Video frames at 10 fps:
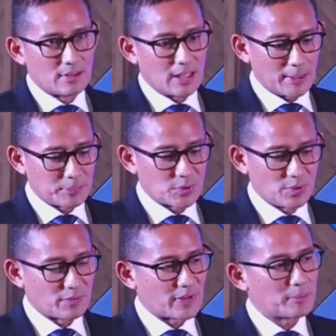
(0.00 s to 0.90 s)
up to
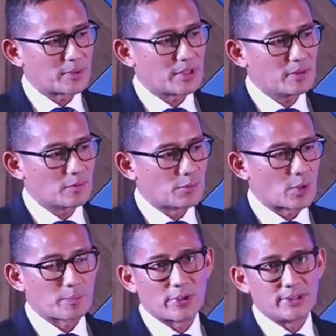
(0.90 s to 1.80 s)
November
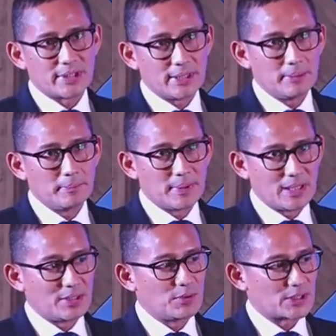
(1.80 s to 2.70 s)
4.3
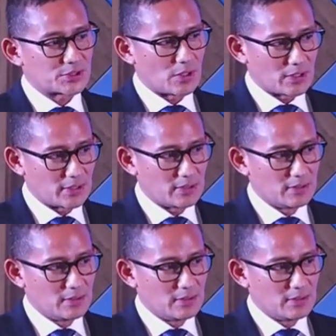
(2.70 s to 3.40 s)
billion US dollar.